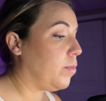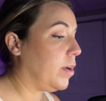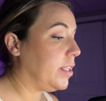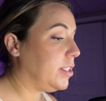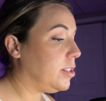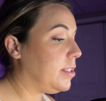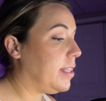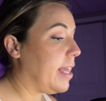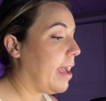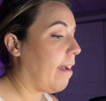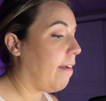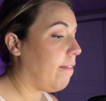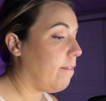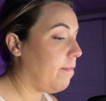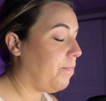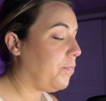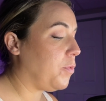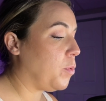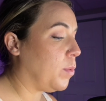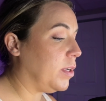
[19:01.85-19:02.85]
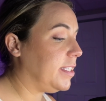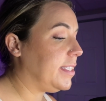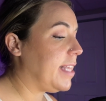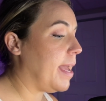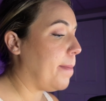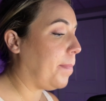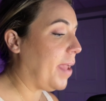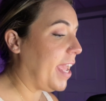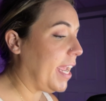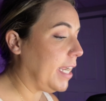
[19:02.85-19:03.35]
Once that
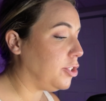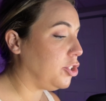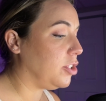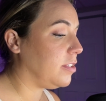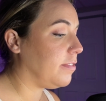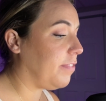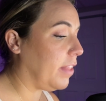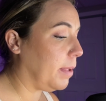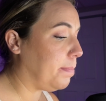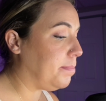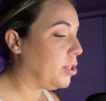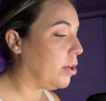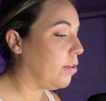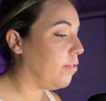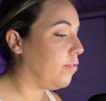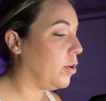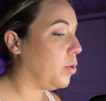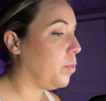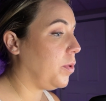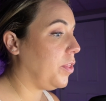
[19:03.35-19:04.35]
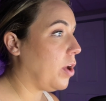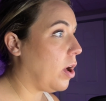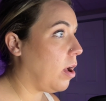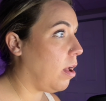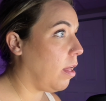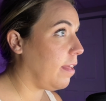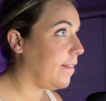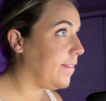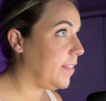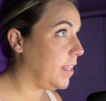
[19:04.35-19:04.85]
page is flipped over with
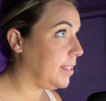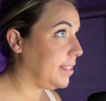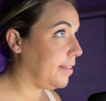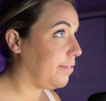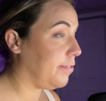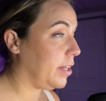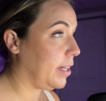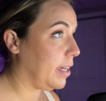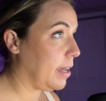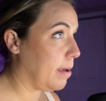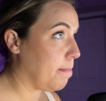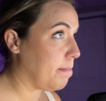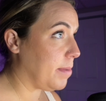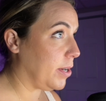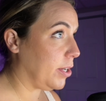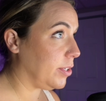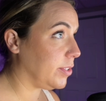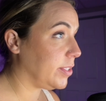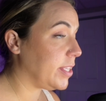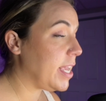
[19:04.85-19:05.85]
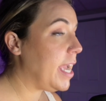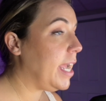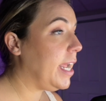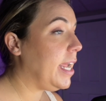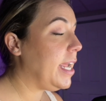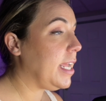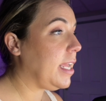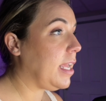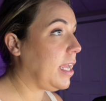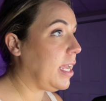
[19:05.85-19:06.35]
all of the different numbers,
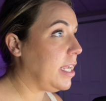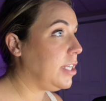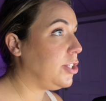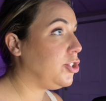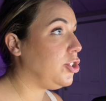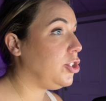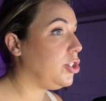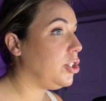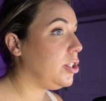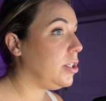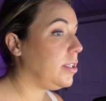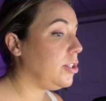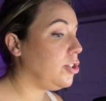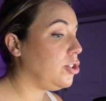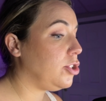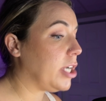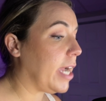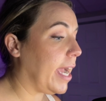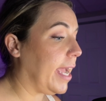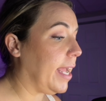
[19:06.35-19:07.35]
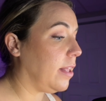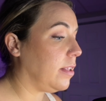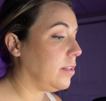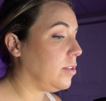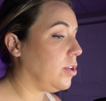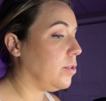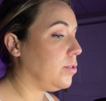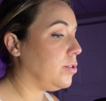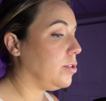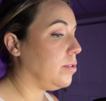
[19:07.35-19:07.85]
each
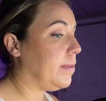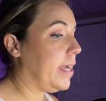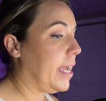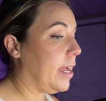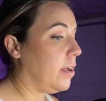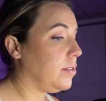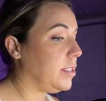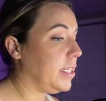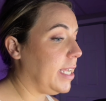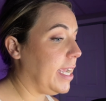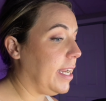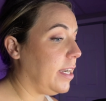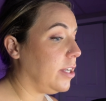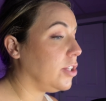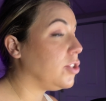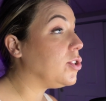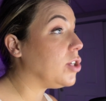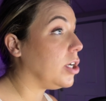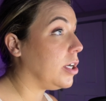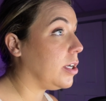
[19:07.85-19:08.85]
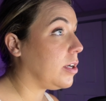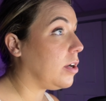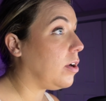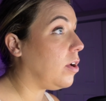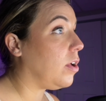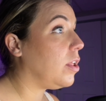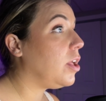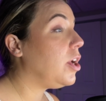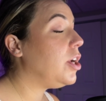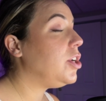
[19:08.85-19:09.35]
child goes around in a
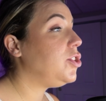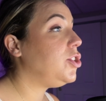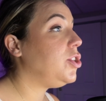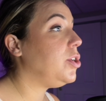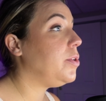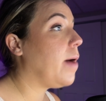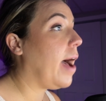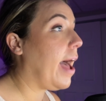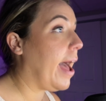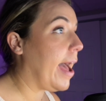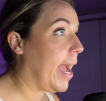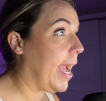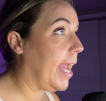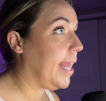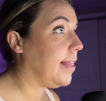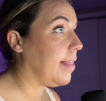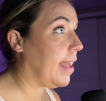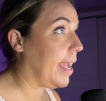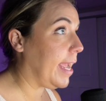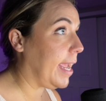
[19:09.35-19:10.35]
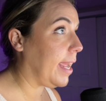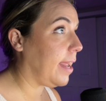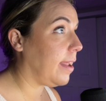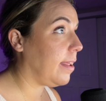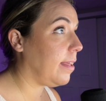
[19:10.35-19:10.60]
circle to highlight